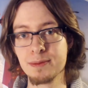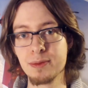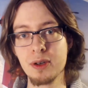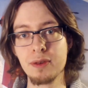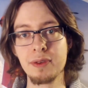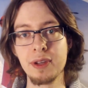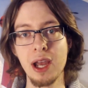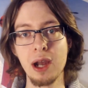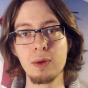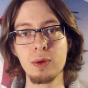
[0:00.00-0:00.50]

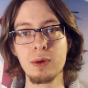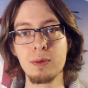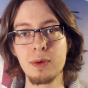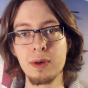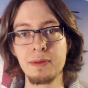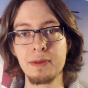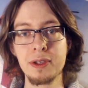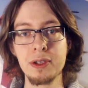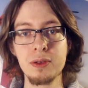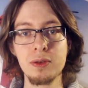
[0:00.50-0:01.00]
movie I will
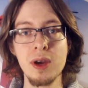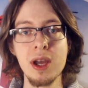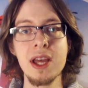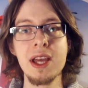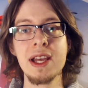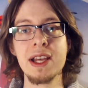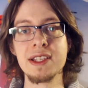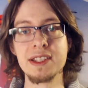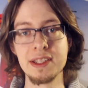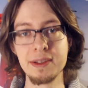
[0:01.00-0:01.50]
review
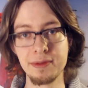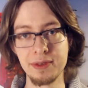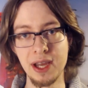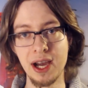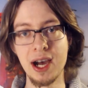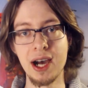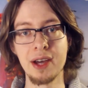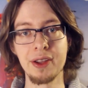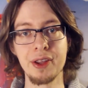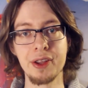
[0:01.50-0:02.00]
is even
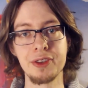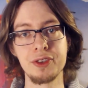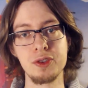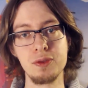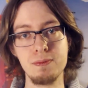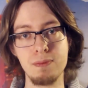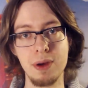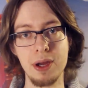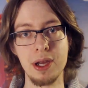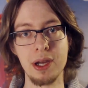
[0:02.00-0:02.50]
harder to
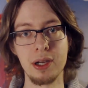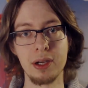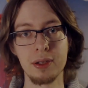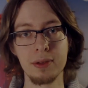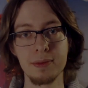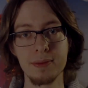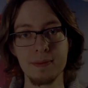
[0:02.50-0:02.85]
bear.